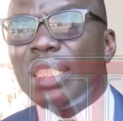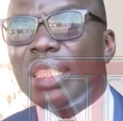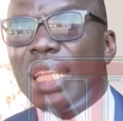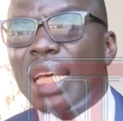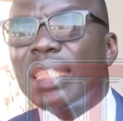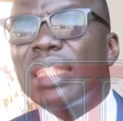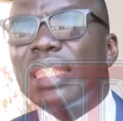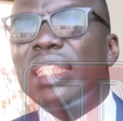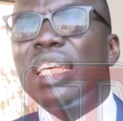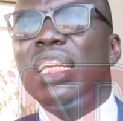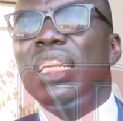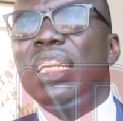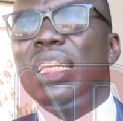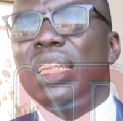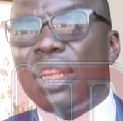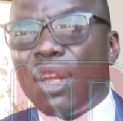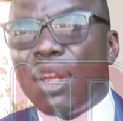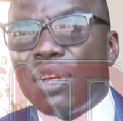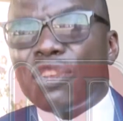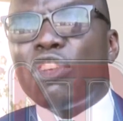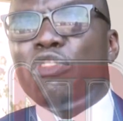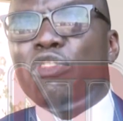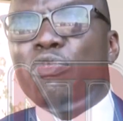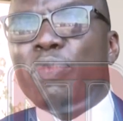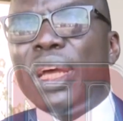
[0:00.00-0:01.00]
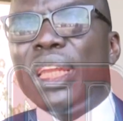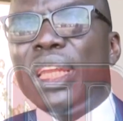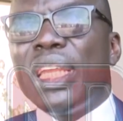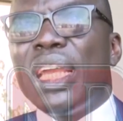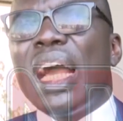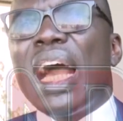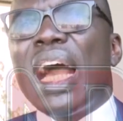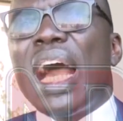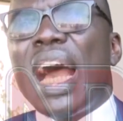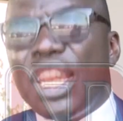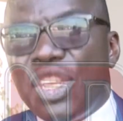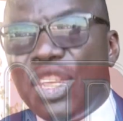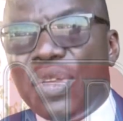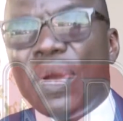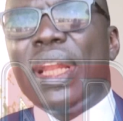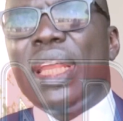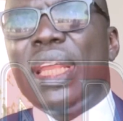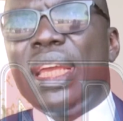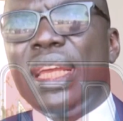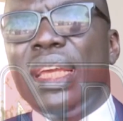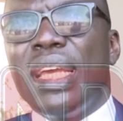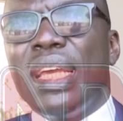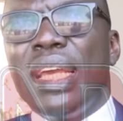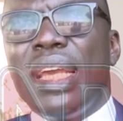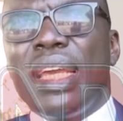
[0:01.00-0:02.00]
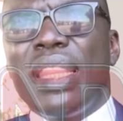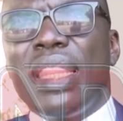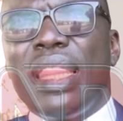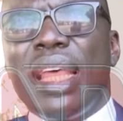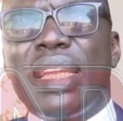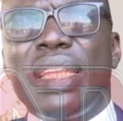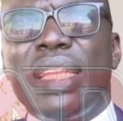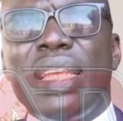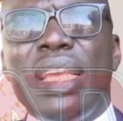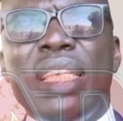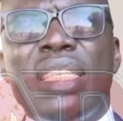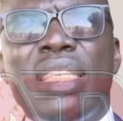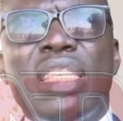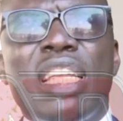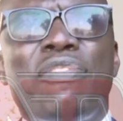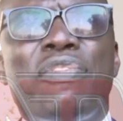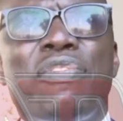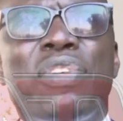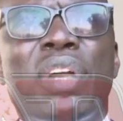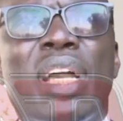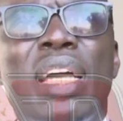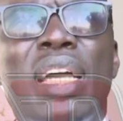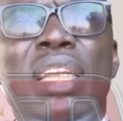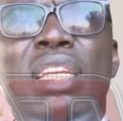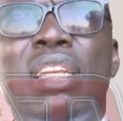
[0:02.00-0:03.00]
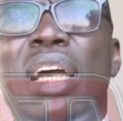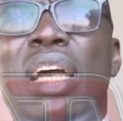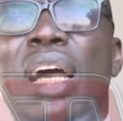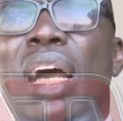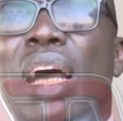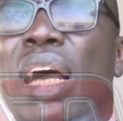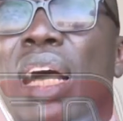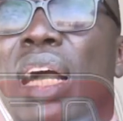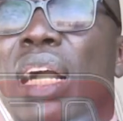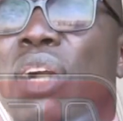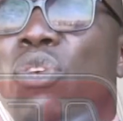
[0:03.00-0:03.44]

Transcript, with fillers: That's a lot of money annually that East African uh,